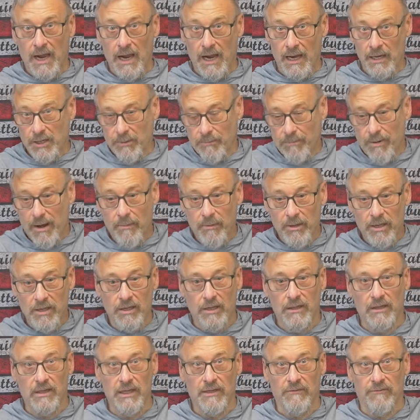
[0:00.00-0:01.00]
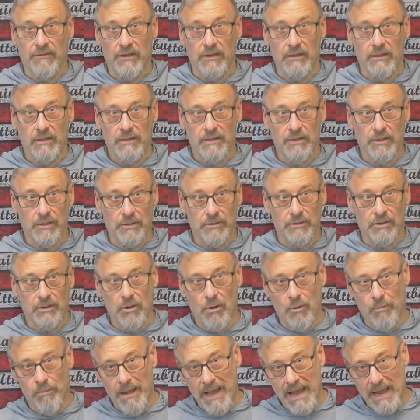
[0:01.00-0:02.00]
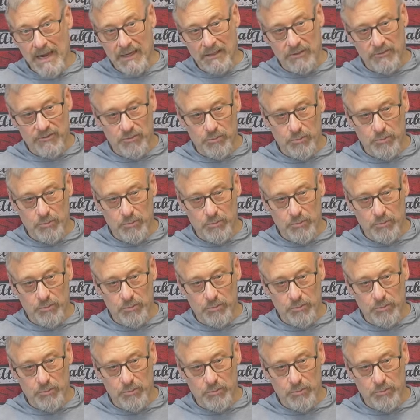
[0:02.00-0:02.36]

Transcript: and you're probably going to leave it you know to go back and